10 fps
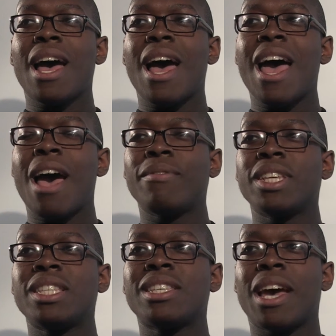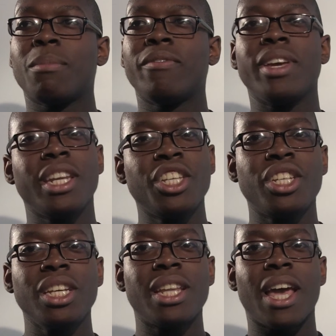I have this type of
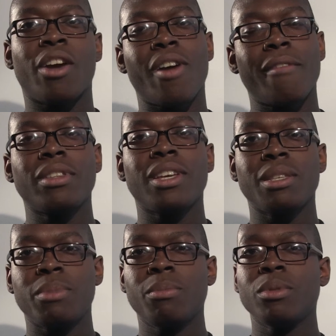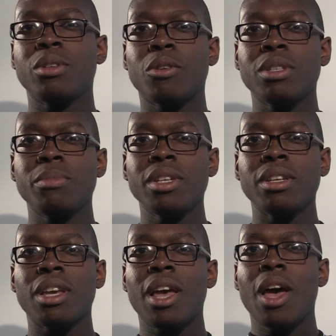energy that gravitates people towards me,
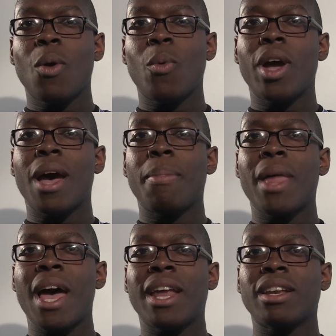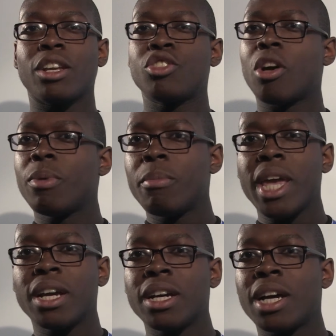where I'm not a
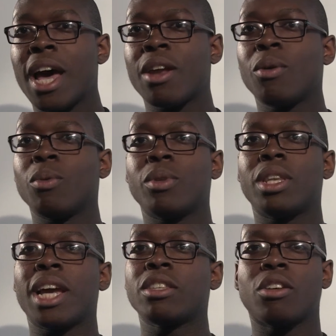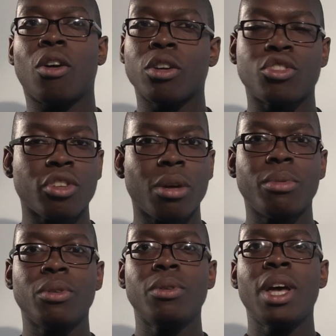troublemaker, I don't like to cause
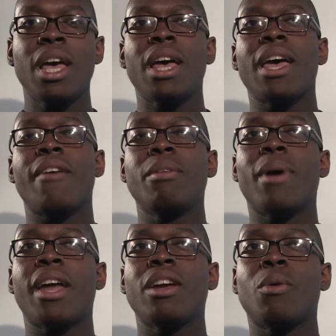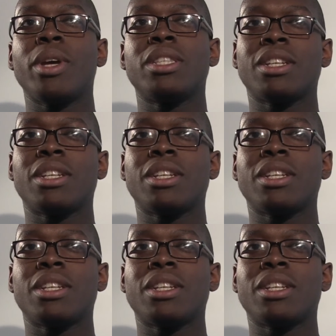trouble. Everybody always